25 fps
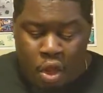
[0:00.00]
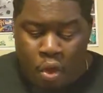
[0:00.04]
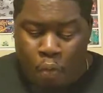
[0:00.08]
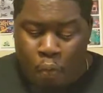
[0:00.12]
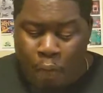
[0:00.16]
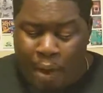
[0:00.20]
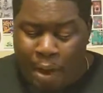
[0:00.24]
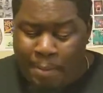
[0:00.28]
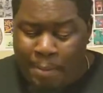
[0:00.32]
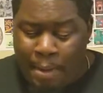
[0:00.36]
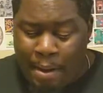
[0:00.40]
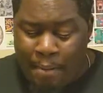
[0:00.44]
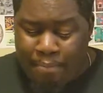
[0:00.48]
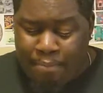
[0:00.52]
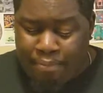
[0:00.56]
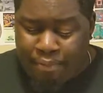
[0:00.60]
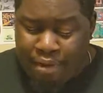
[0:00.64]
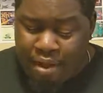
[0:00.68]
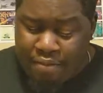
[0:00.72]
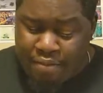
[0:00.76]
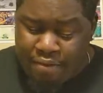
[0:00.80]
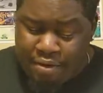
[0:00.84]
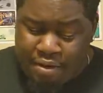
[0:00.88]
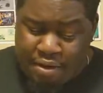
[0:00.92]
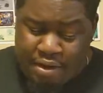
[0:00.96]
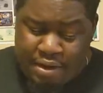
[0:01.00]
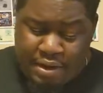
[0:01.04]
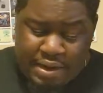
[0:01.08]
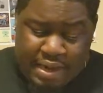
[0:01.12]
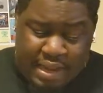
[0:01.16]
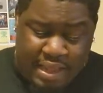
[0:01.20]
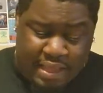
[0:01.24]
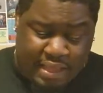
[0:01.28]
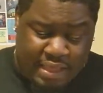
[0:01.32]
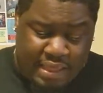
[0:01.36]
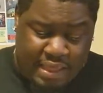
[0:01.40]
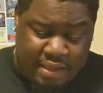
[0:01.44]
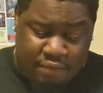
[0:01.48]
While my brother
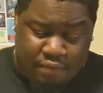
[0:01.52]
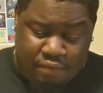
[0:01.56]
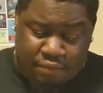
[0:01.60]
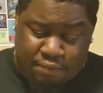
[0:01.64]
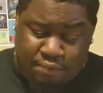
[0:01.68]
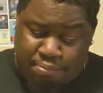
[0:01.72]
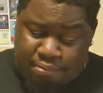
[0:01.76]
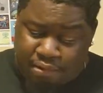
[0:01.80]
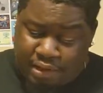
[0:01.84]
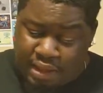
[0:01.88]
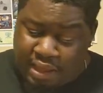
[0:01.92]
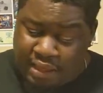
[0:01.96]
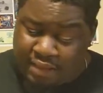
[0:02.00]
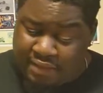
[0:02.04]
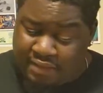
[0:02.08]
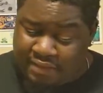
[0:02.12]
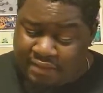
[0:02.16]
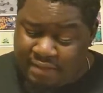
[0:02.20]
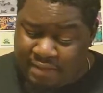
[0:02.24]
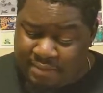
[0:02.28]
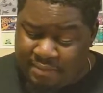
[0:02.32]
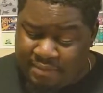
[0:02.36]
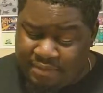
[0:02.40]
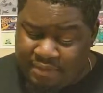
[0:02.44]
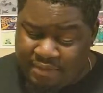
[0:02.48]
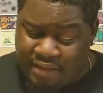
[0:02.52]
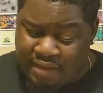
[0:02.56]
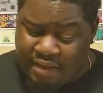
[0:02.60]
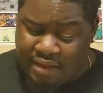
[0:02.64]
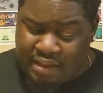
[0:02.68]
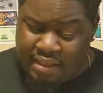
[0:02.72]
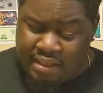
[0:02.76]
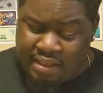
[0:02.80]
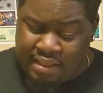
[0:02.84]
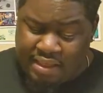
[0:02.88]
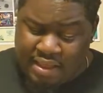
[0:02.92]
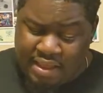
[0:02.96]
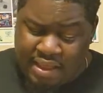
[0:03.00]
Nicky was playing
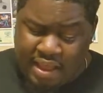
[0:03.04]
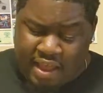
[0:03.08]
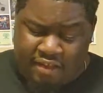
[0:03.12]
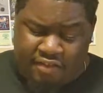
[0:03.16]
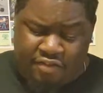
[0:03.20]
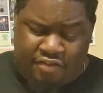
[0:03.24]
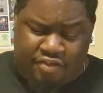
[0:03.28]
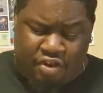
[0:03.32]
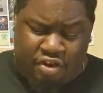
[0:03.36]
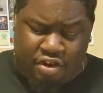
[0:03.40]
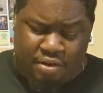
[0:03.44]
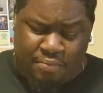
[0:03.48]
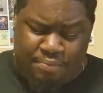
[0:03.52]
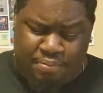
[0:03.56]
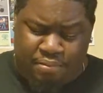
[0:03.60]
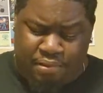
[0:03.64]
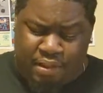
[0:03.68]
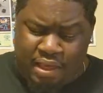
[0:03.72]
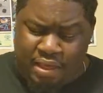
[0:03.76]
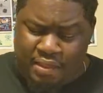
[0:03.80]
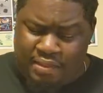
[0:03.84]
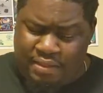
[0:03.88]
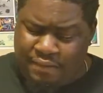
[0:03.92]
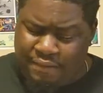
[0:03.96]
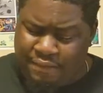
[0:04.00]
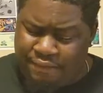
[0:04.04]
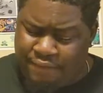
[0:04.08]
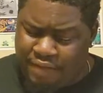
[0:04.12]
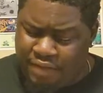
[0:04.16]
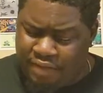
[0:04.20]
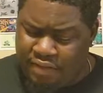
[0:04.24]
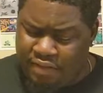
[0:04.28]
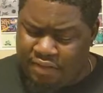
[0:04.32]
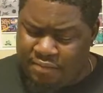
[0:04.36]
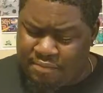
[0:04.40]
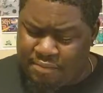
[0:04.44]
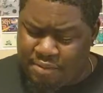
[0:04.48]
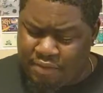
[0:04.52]
SimCity, I started playing the
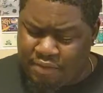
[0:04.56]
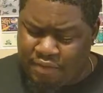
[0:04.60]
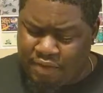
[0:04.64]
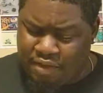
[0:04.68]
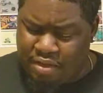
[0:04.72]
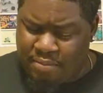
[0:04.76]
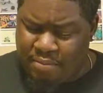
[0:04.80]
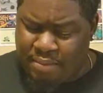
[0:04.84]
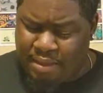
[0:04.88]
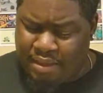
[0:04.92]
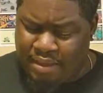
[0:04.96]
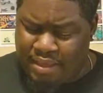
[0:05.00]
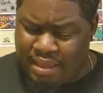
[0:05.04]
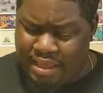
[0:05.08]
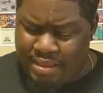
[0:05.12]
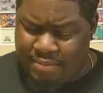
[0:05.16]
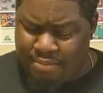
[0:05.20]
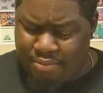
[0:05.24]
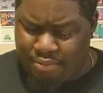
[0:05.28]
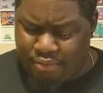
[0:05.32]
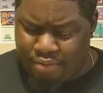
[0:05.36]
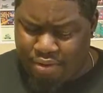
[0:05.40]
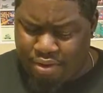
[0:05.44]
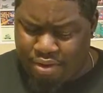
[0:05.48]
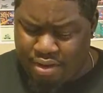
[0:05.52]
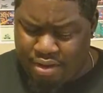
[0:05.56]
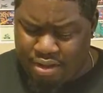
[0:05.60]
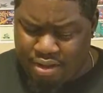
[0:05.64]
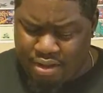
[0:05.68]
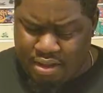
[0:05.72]
Village music on my keyboard.